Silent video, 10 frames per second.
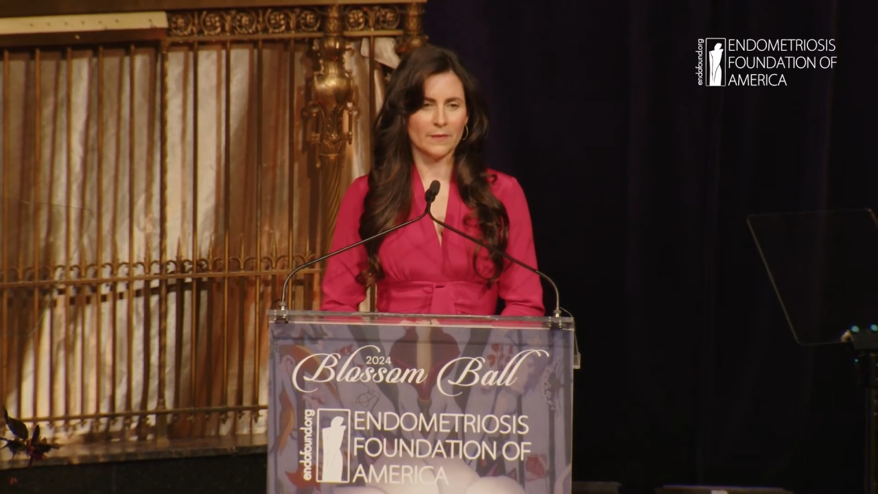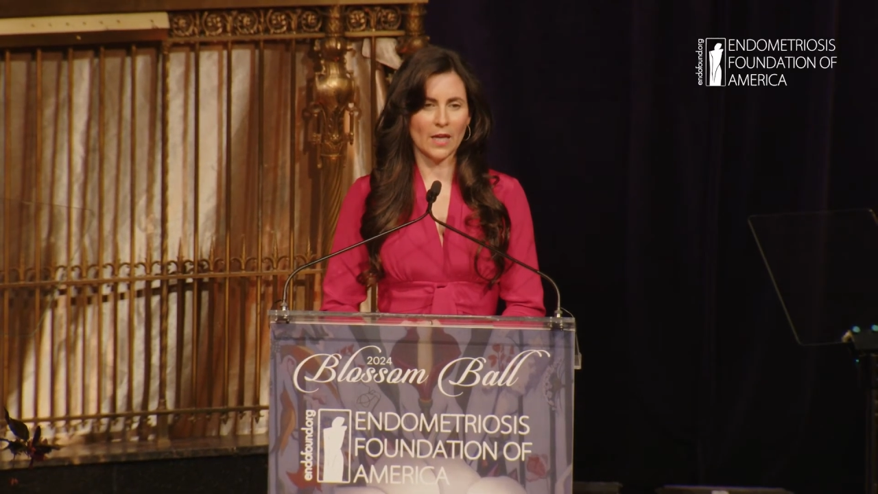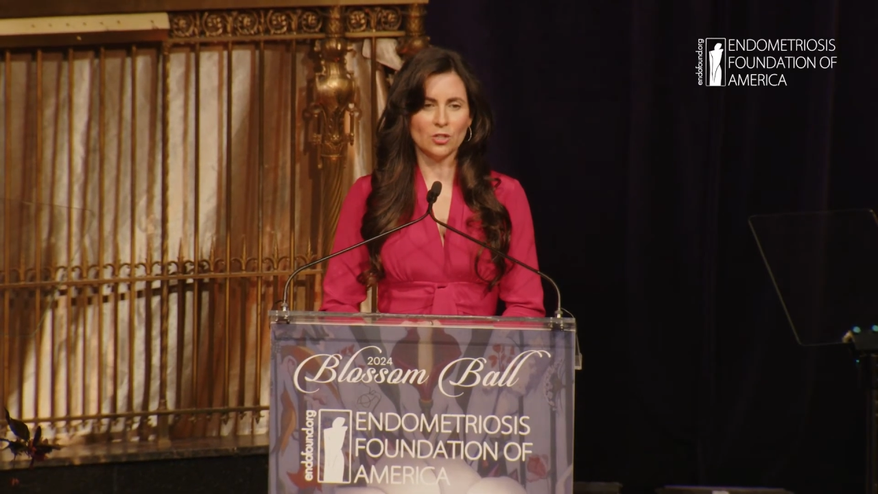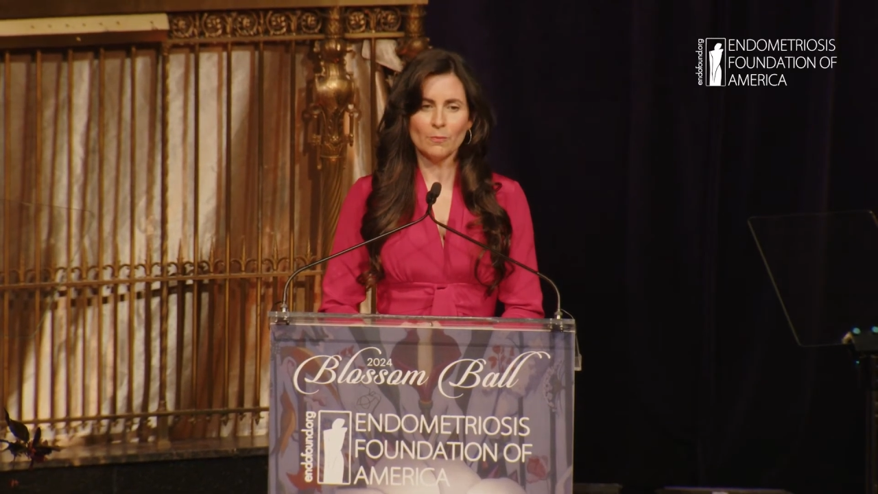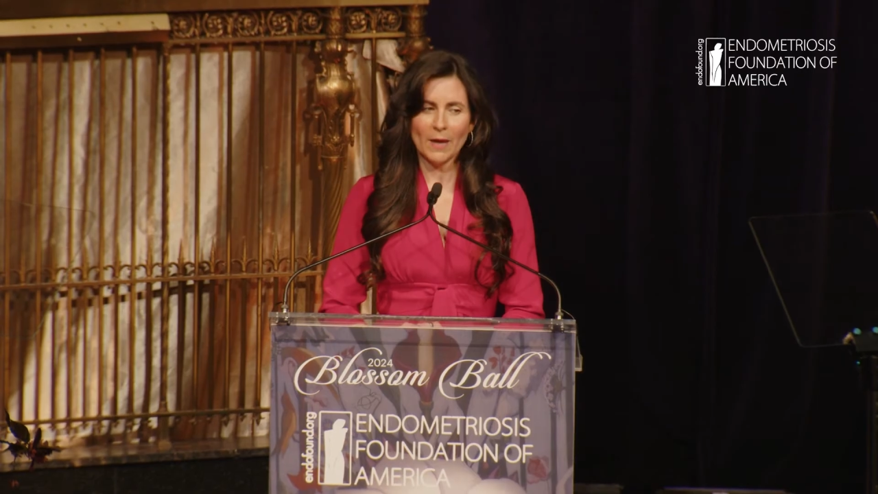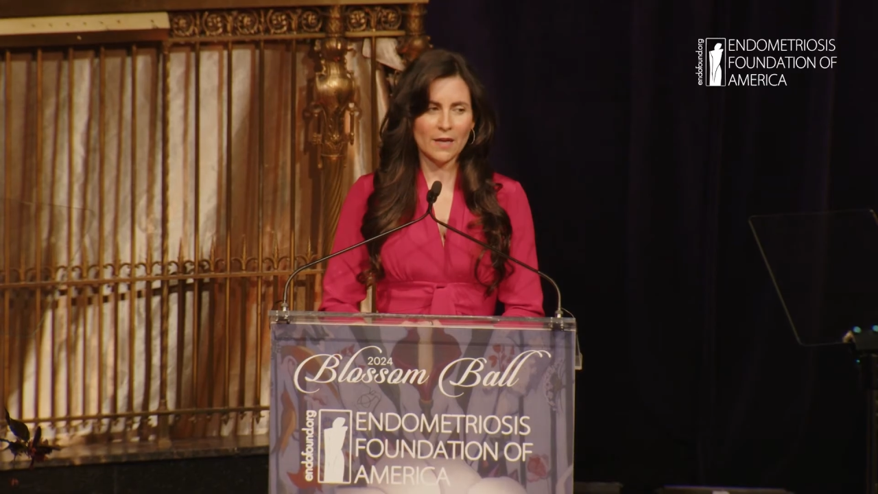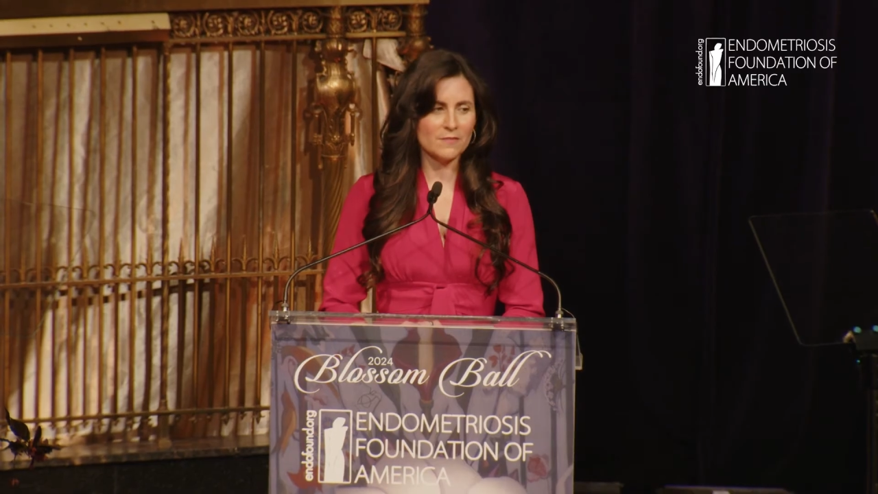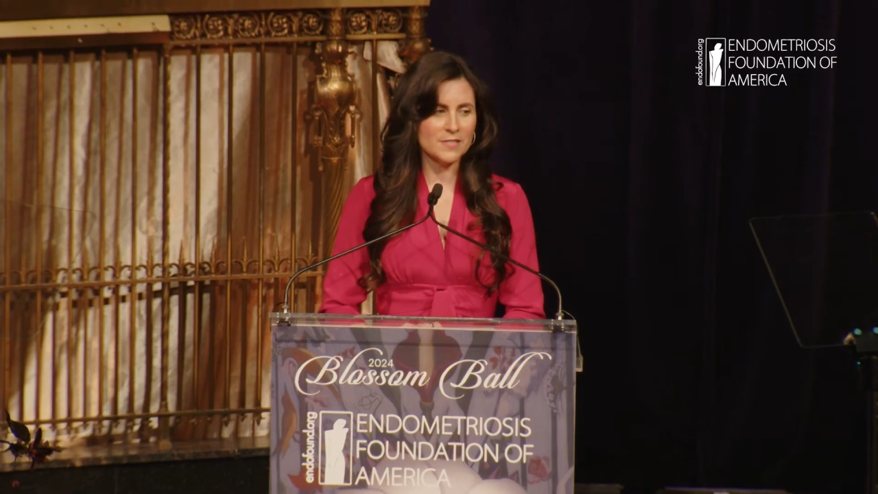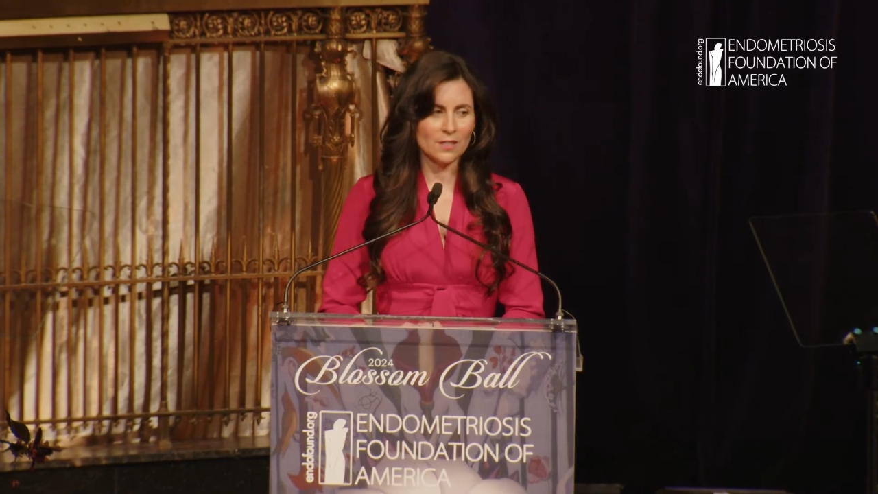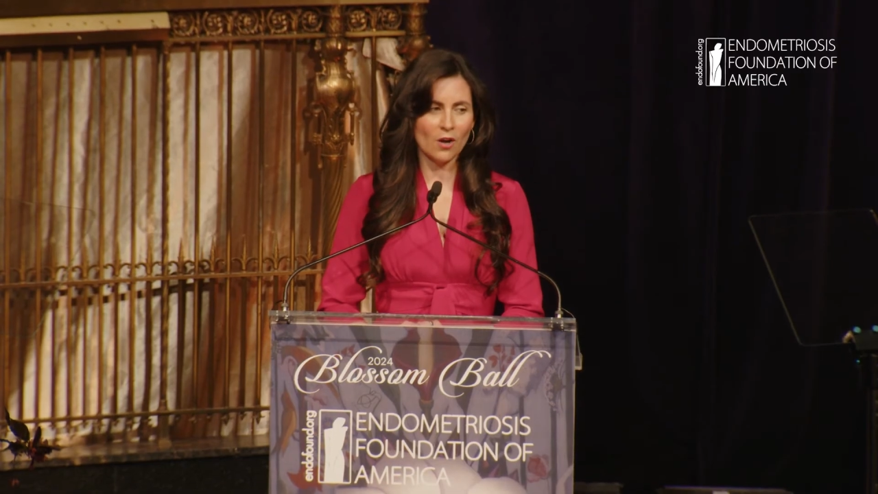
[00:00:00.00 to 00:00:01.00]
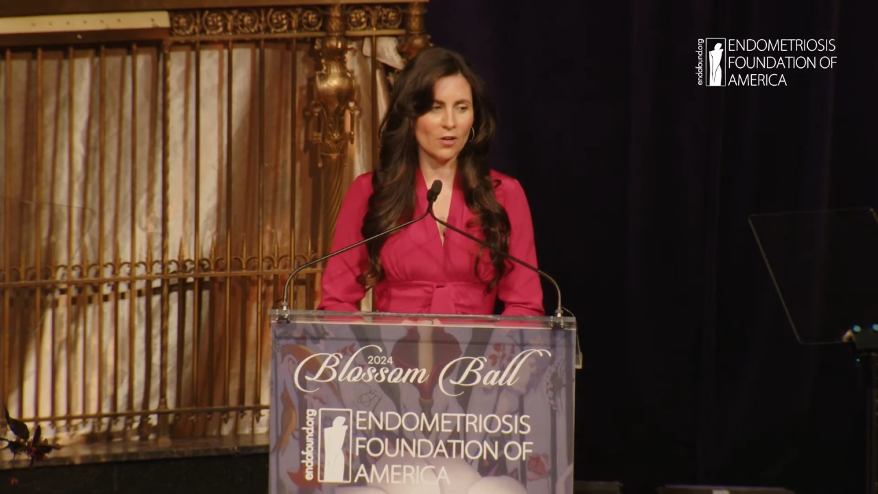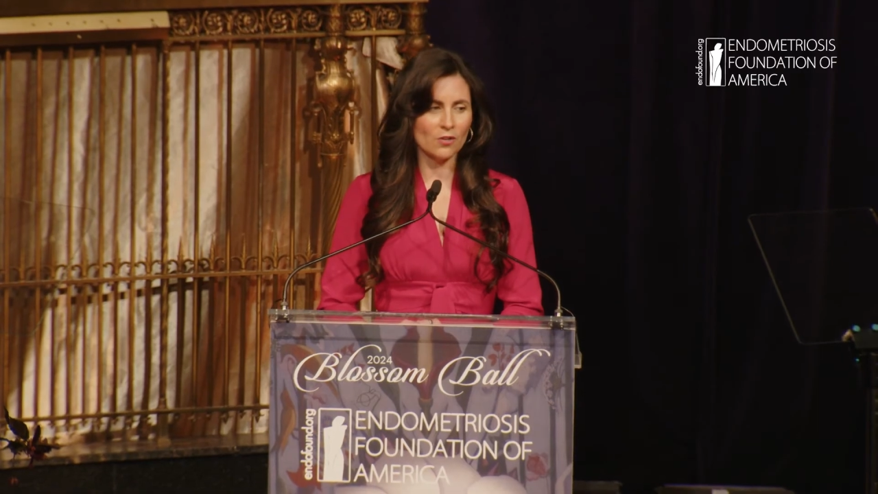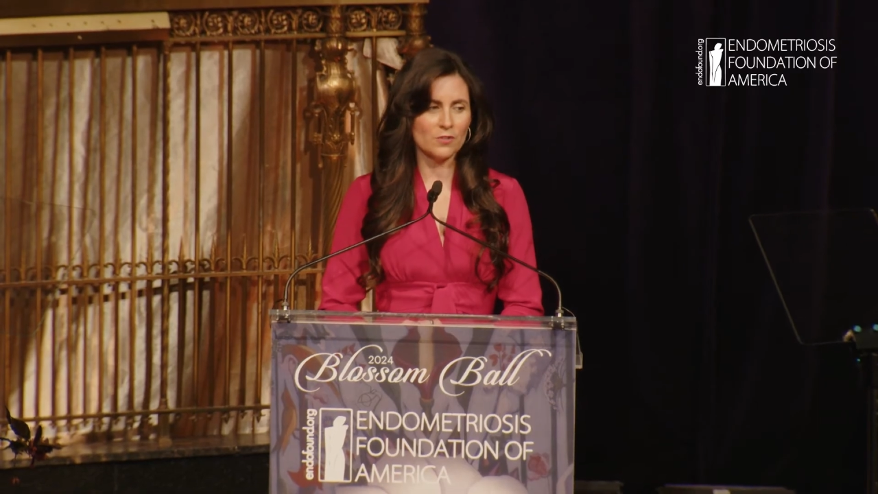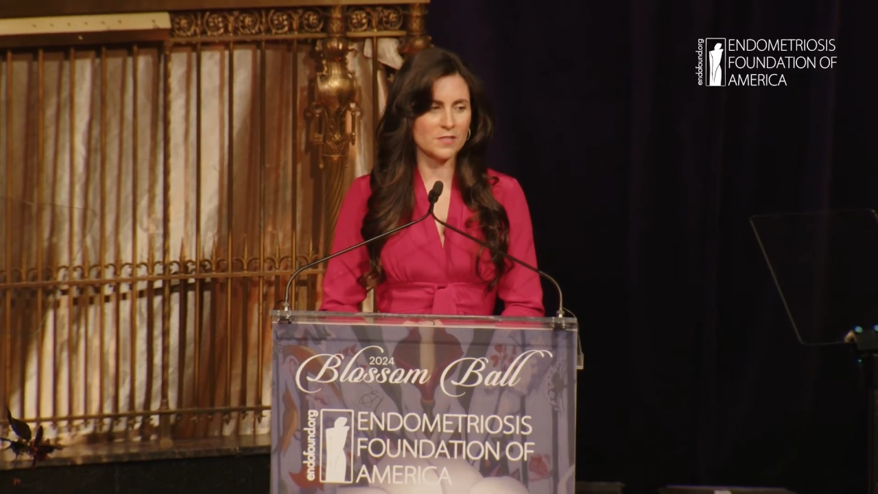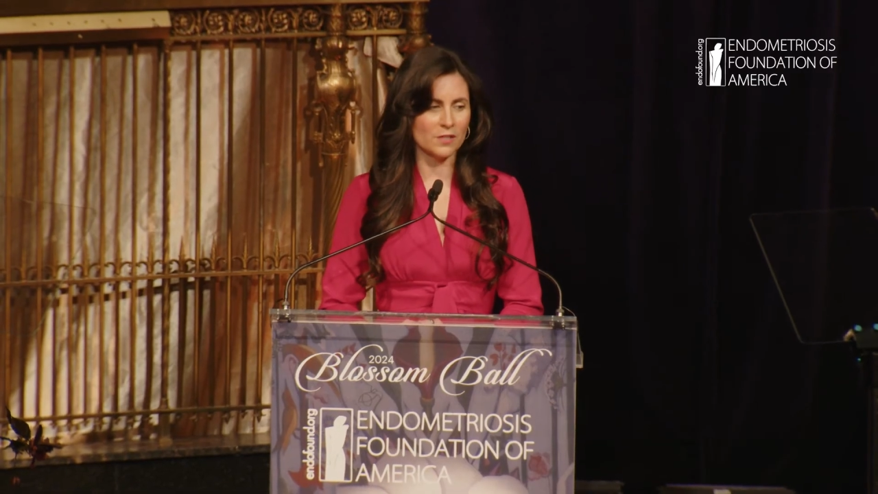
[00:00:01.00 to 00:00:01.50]
and you may have seen
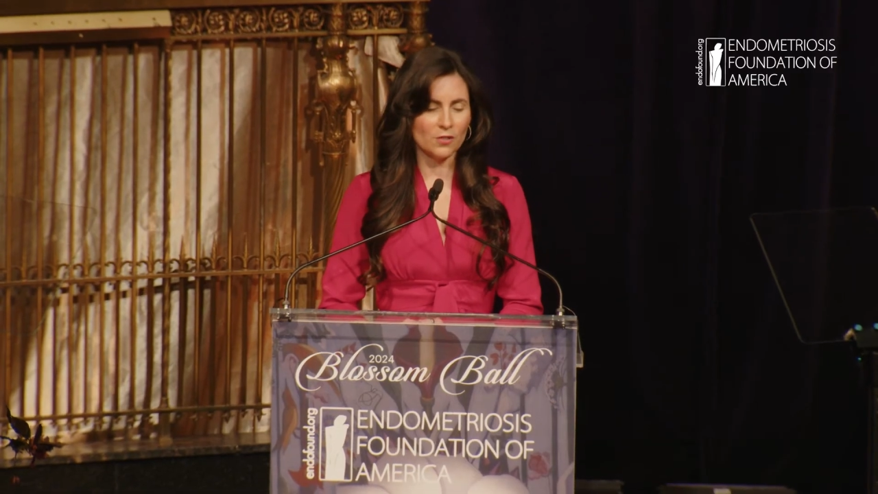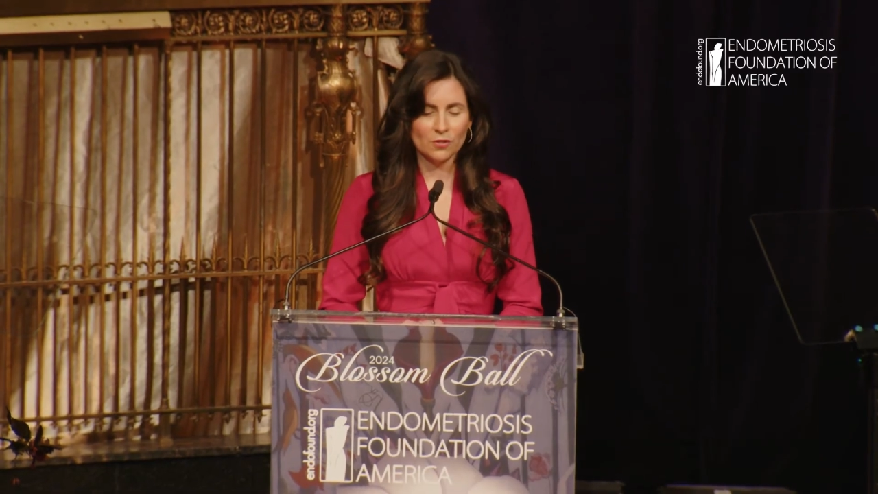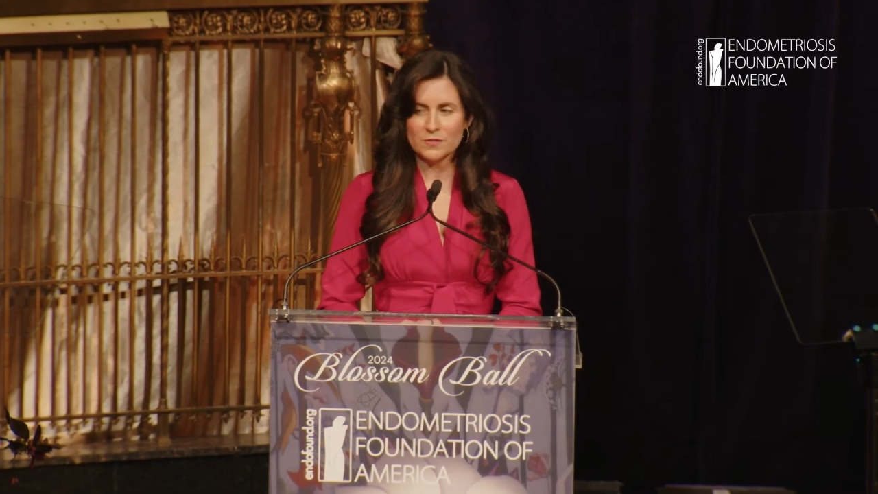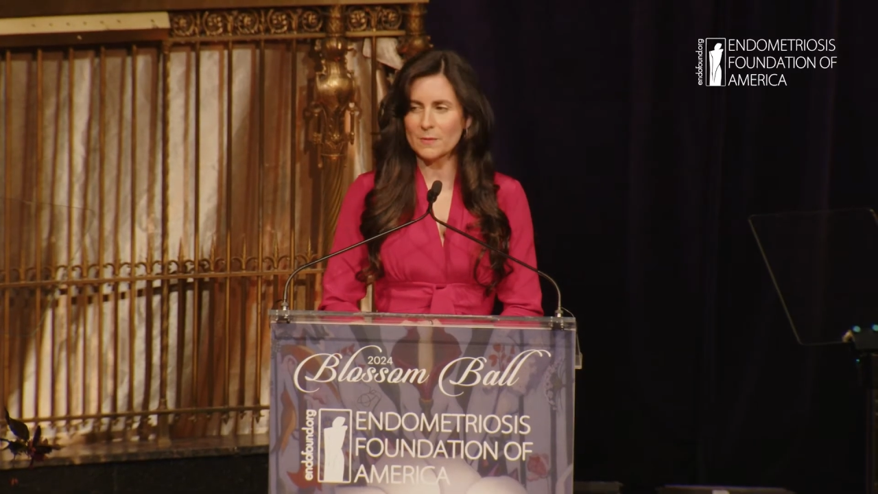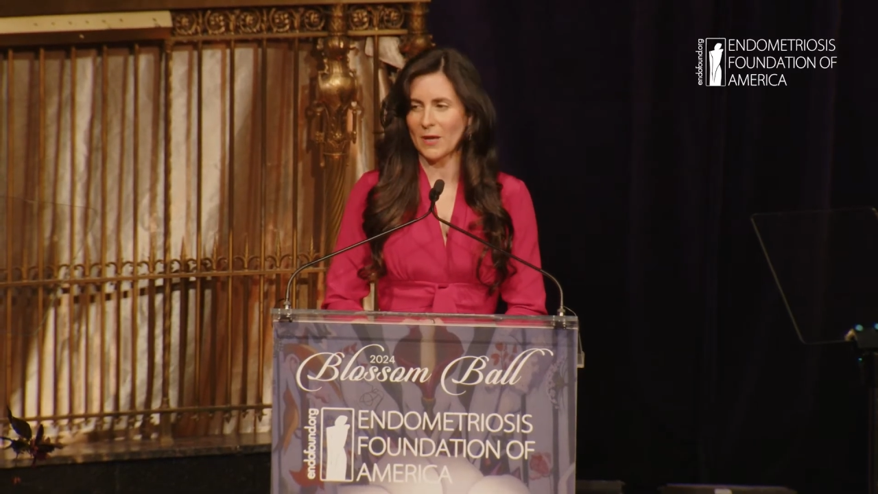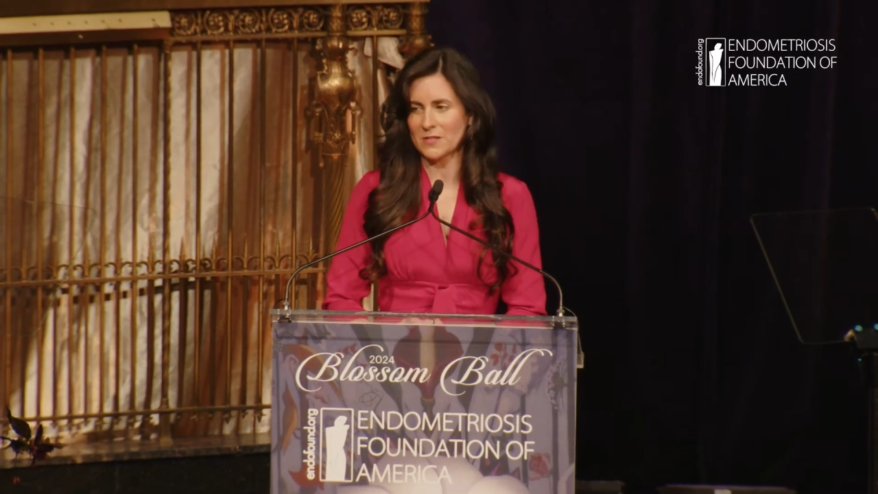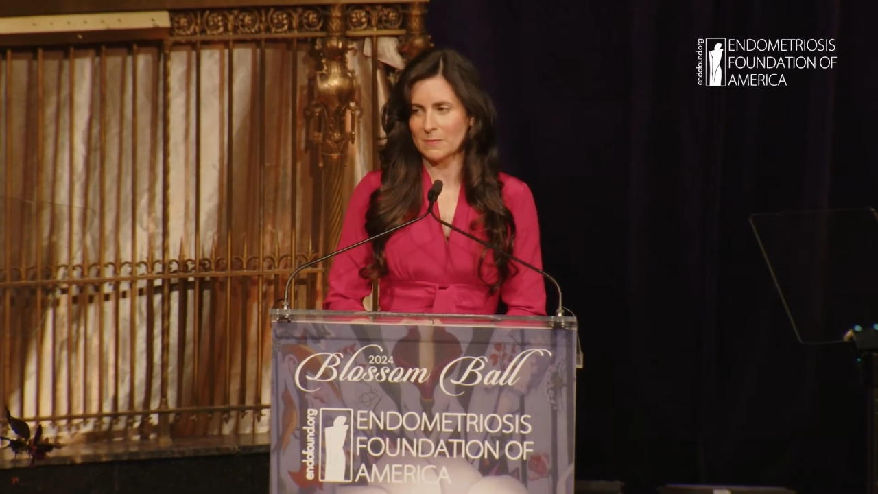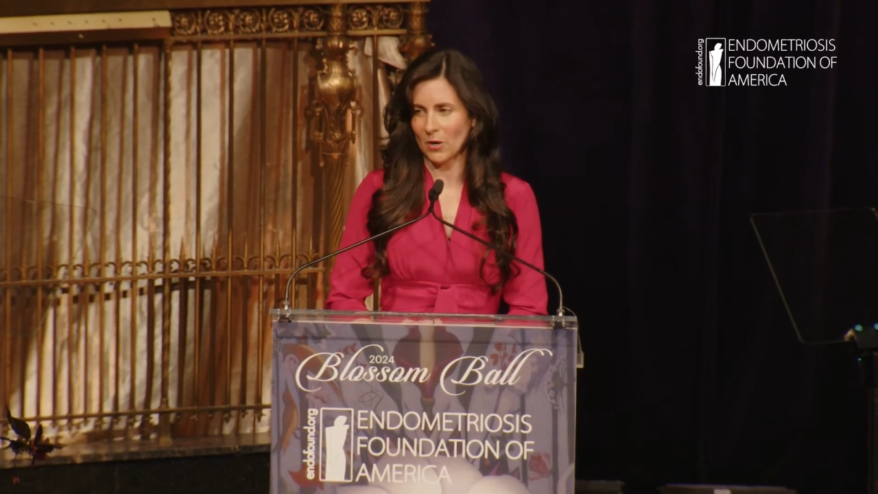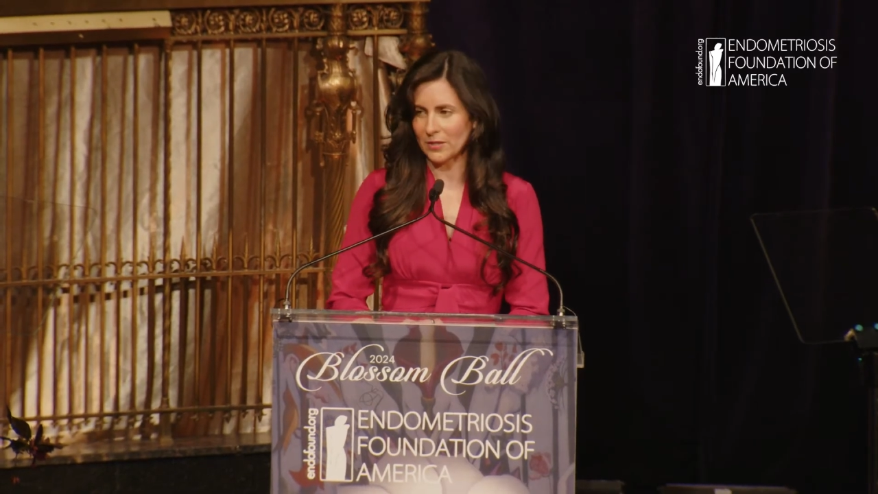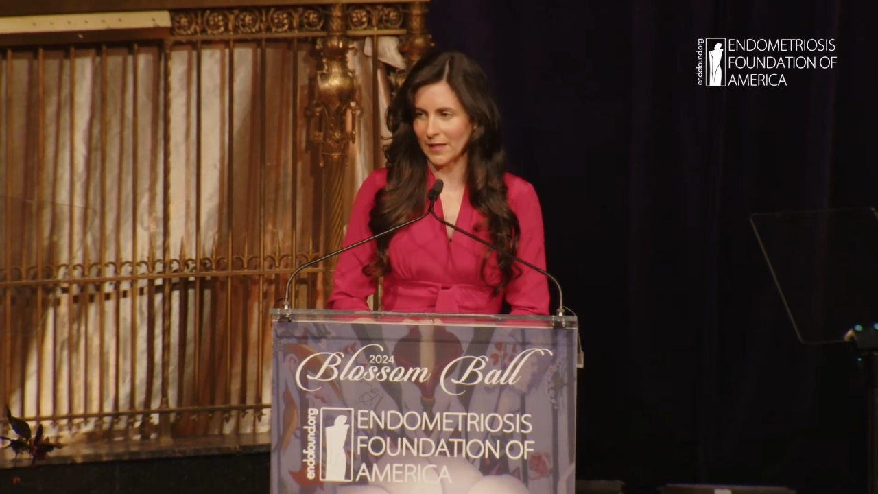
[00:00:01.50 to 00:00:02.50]
articles in the news about smart